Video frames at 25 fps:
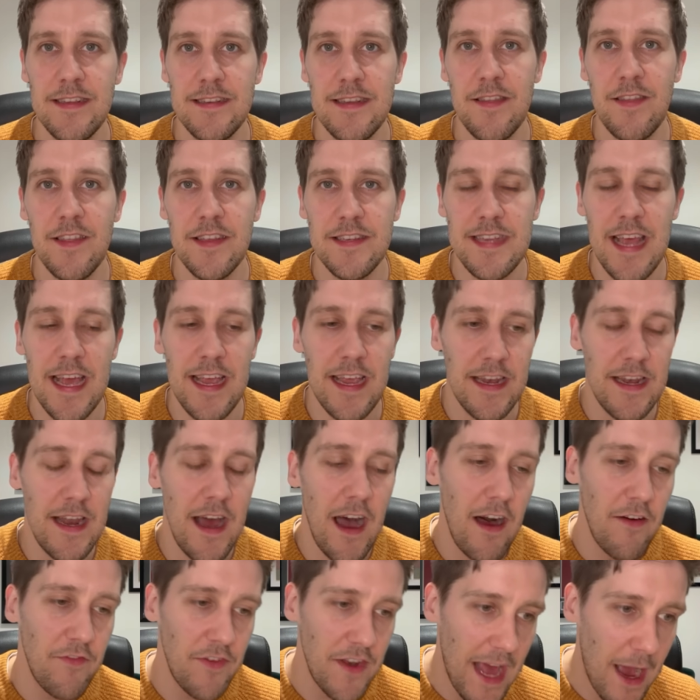in the second
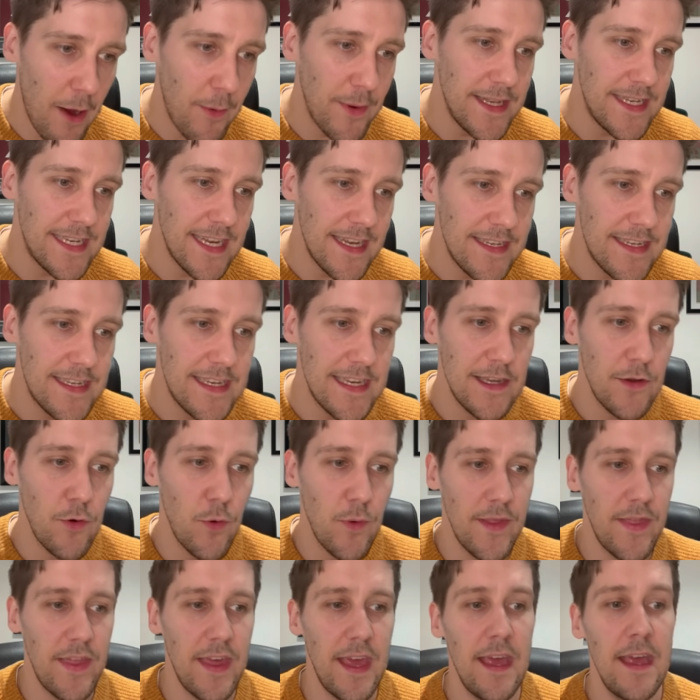half and how he did deal
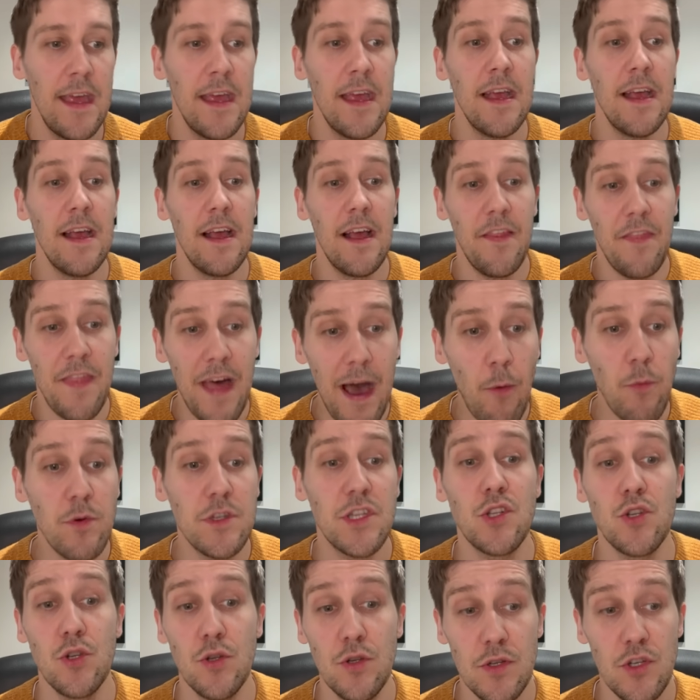with it. And that
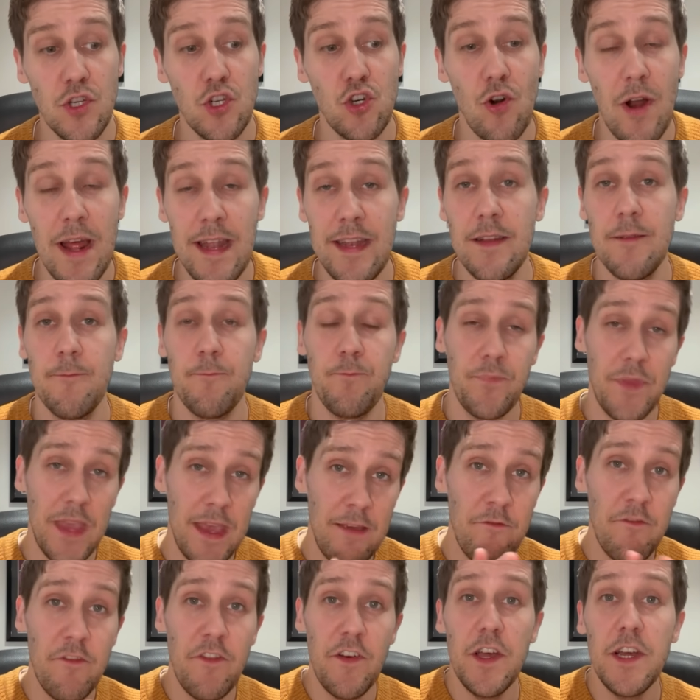was through Trent
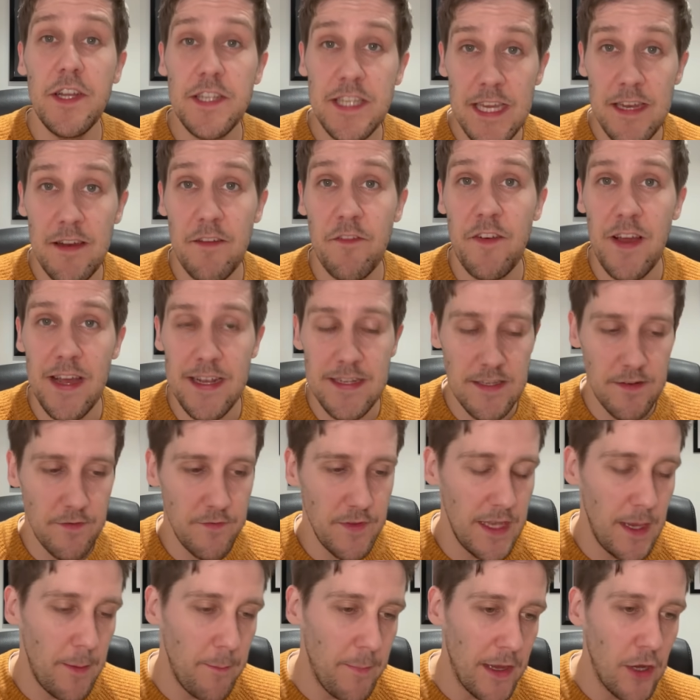inverting
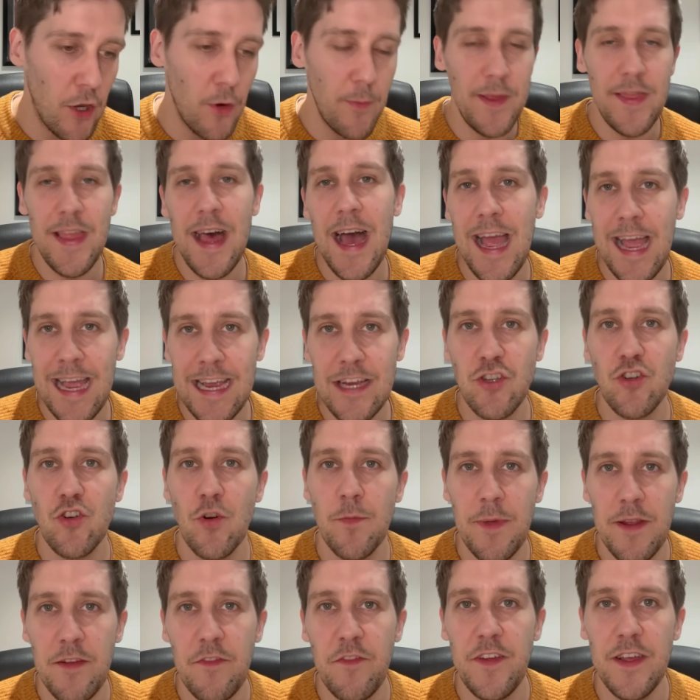effectively and becoming that extra
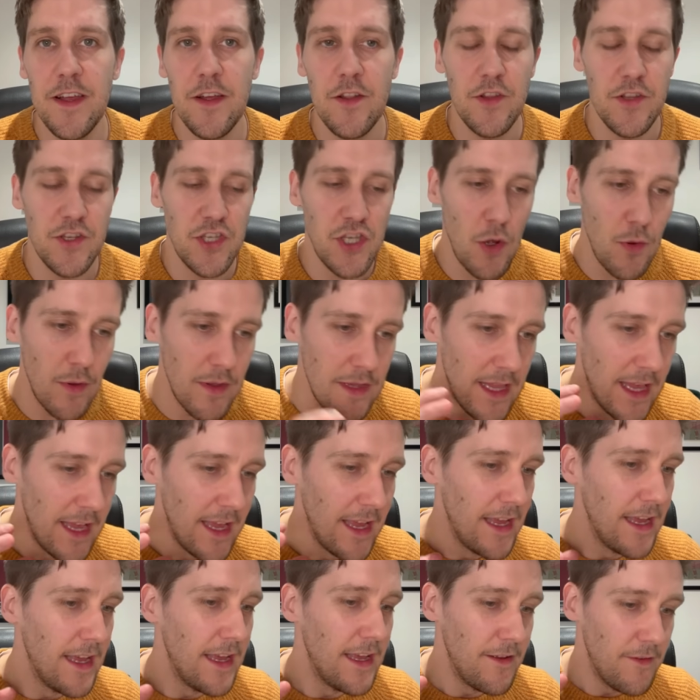midfielder. So
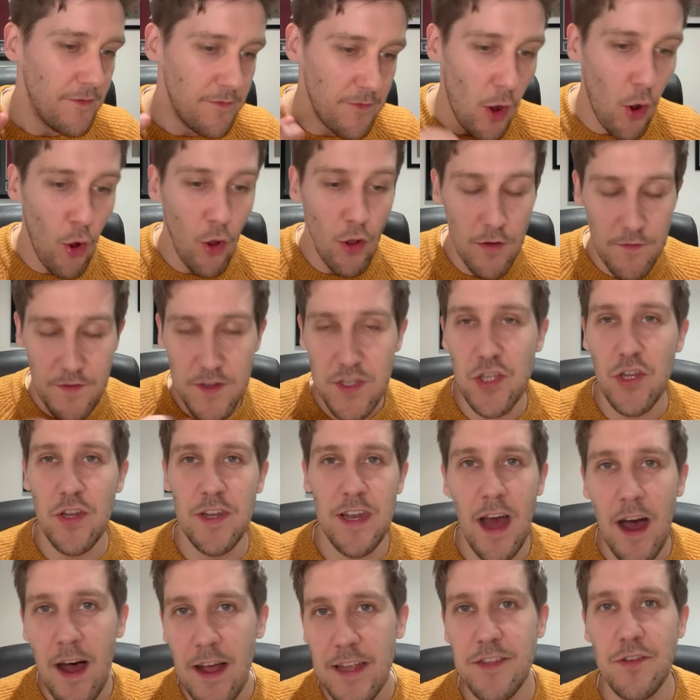all of a
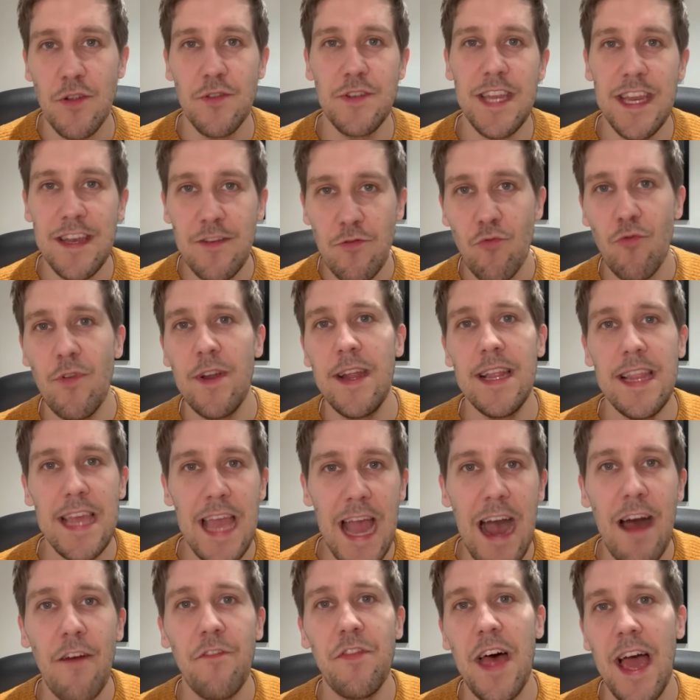sudden Arsenal didn't really
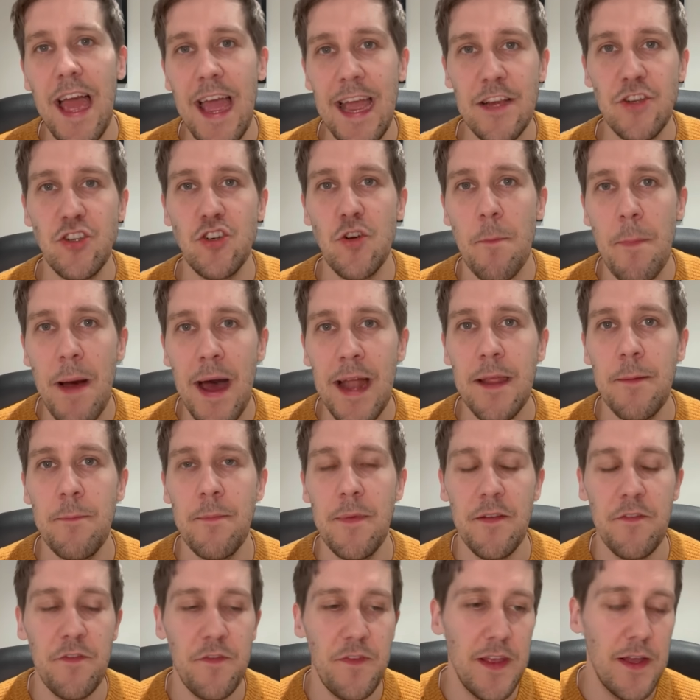have that extra man in
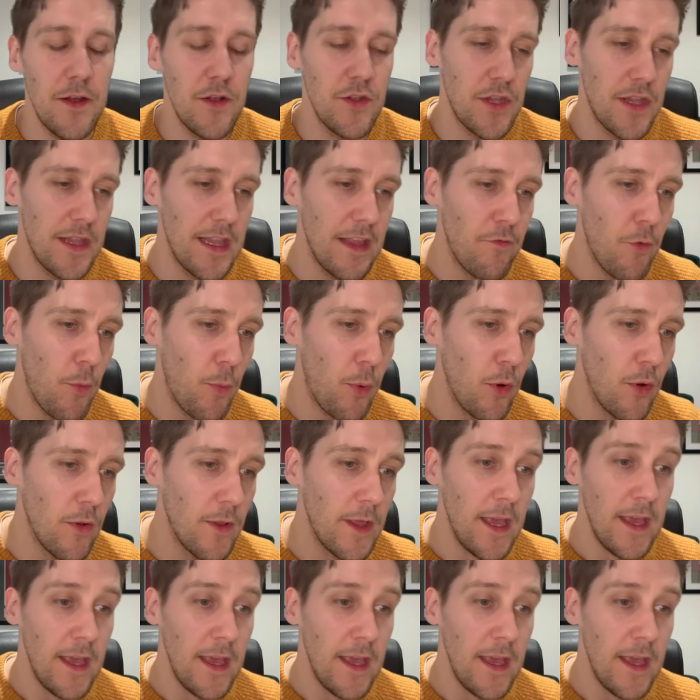midfield, and Liverpool,